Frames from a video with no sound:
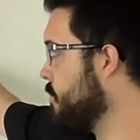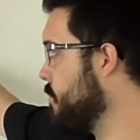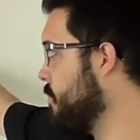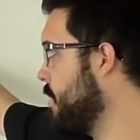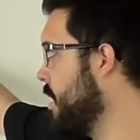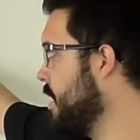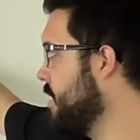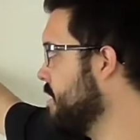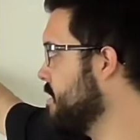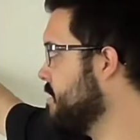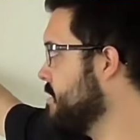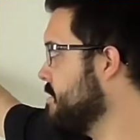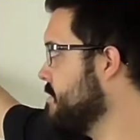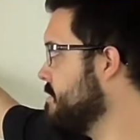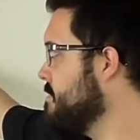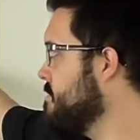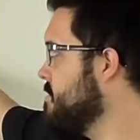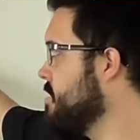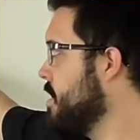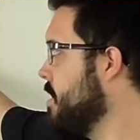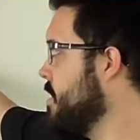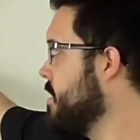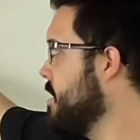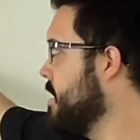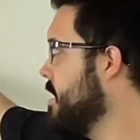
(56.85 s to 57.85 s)

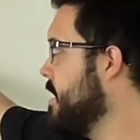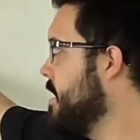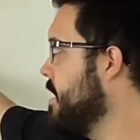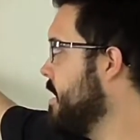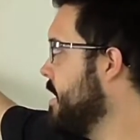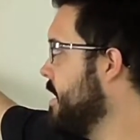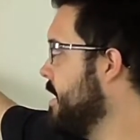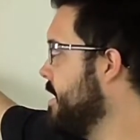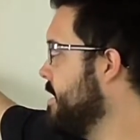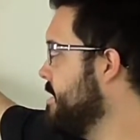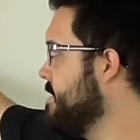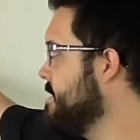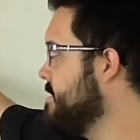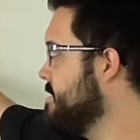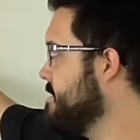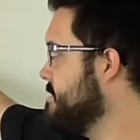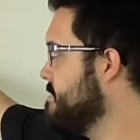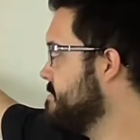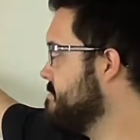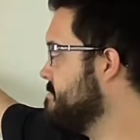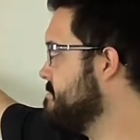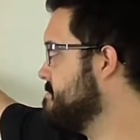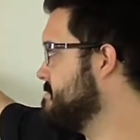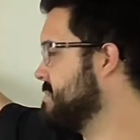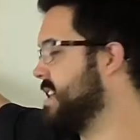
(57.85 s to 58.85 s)

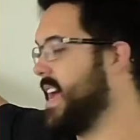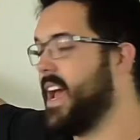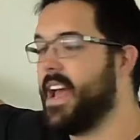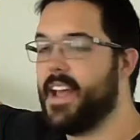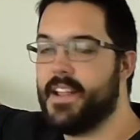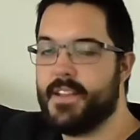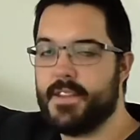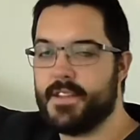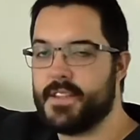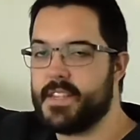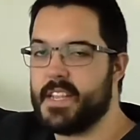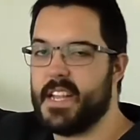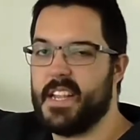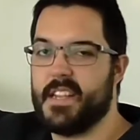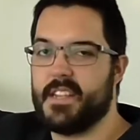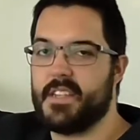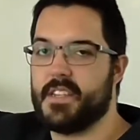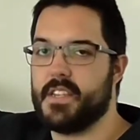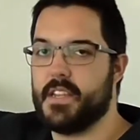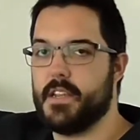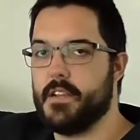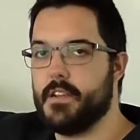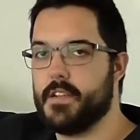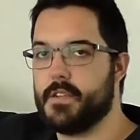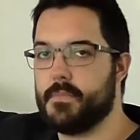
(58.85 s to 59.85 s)

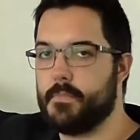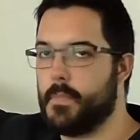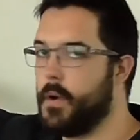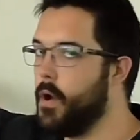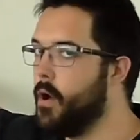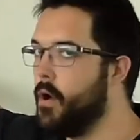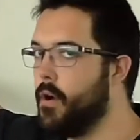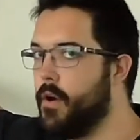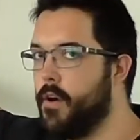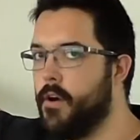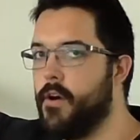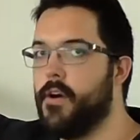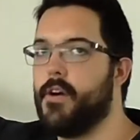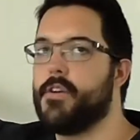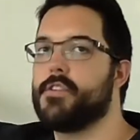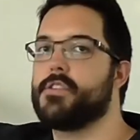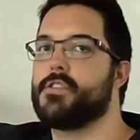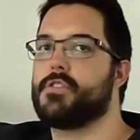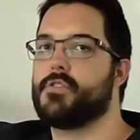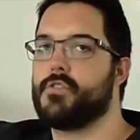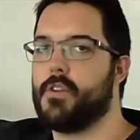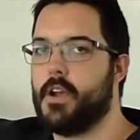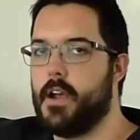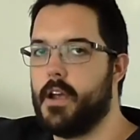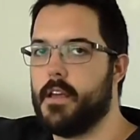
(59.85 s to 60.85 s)
$1.10-ish per
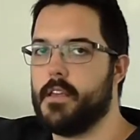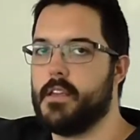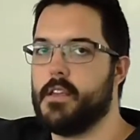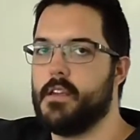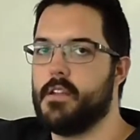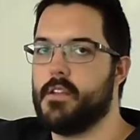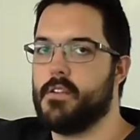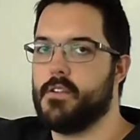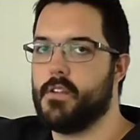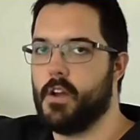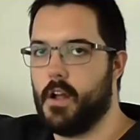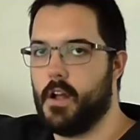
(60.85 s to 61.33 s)
Australian